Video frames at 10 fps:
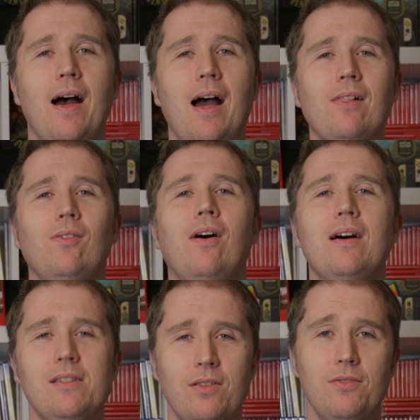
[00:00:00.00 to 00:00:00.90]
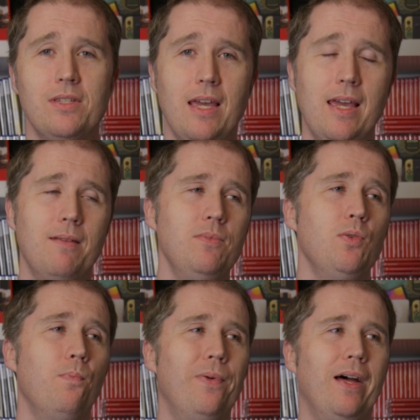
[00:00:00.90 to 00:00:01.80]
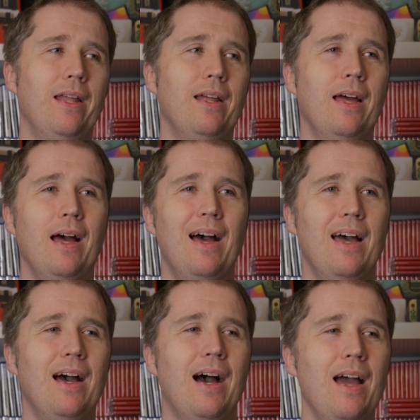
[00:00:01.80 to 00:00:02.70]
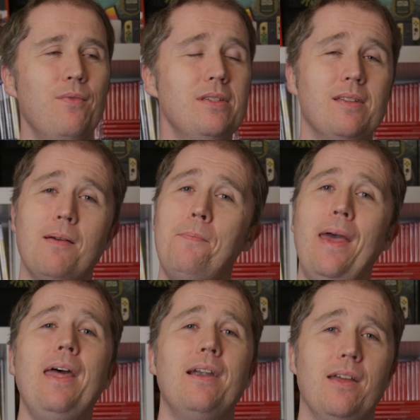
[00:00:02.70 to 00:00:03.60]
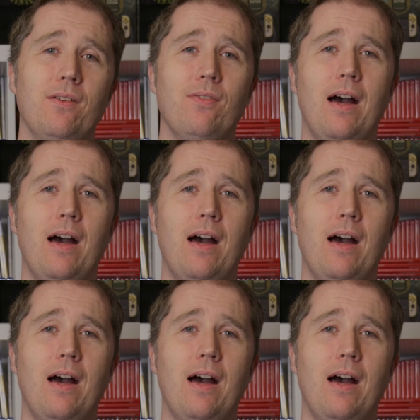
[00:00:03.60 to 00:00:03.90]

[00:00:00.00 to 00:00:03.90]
I lost those games, but I was competitive.